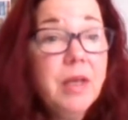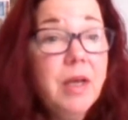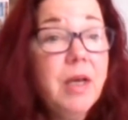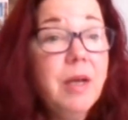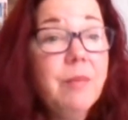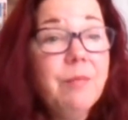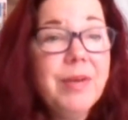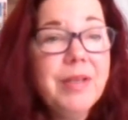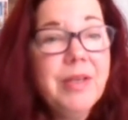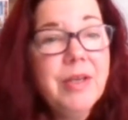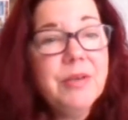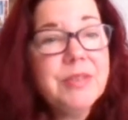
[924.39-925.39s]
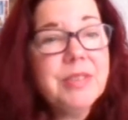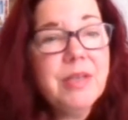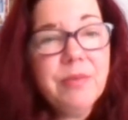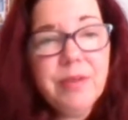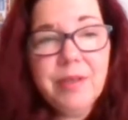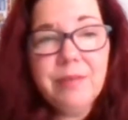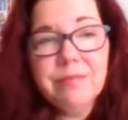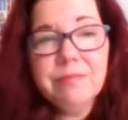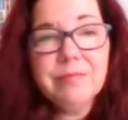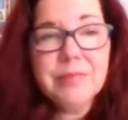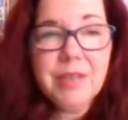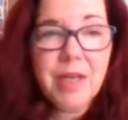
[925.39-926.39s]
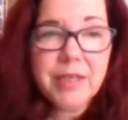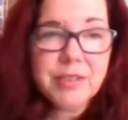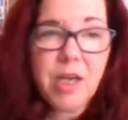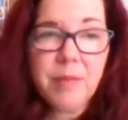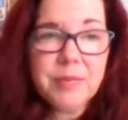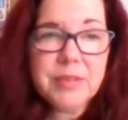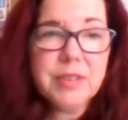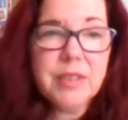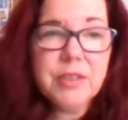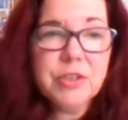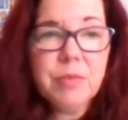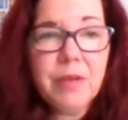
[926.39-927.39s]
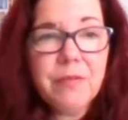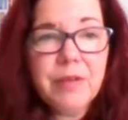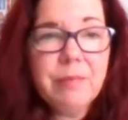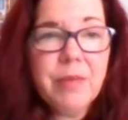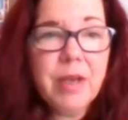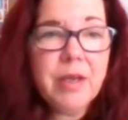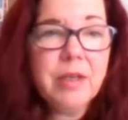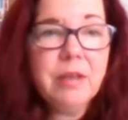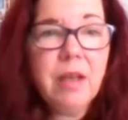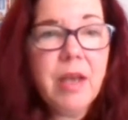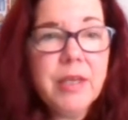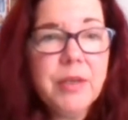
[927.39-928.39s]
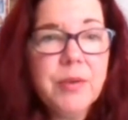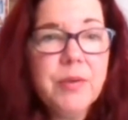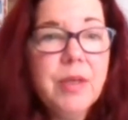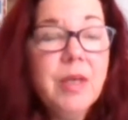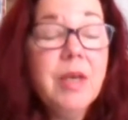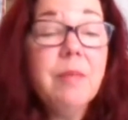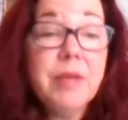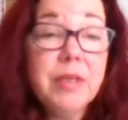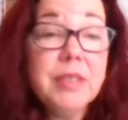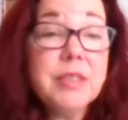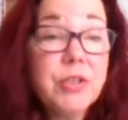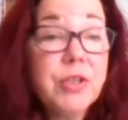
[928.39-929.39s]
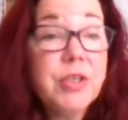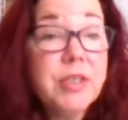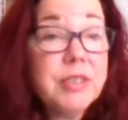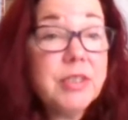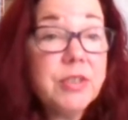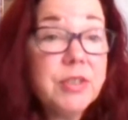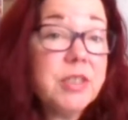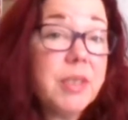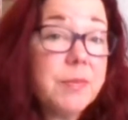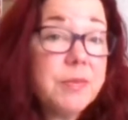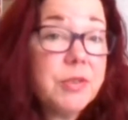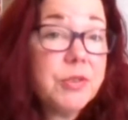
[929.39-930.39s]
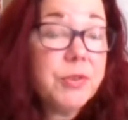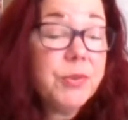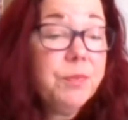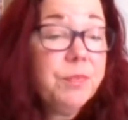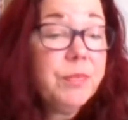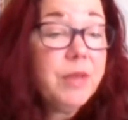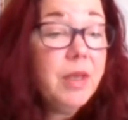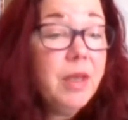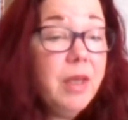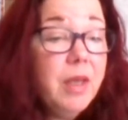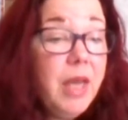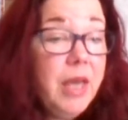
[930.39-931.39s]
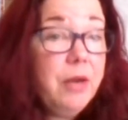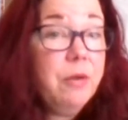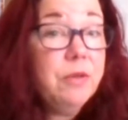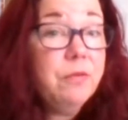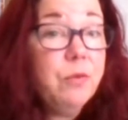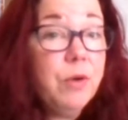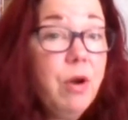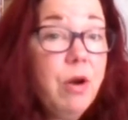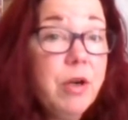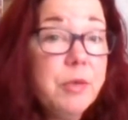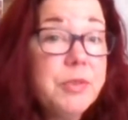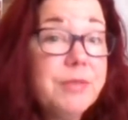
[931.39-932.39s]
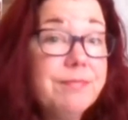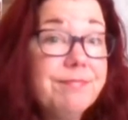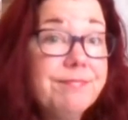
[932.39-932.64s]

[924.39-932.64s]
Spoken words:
But it's not a Thomas's English muffin. I'm not going to lie to you, but it is good, and it's a good substitute, and only 4 carbs.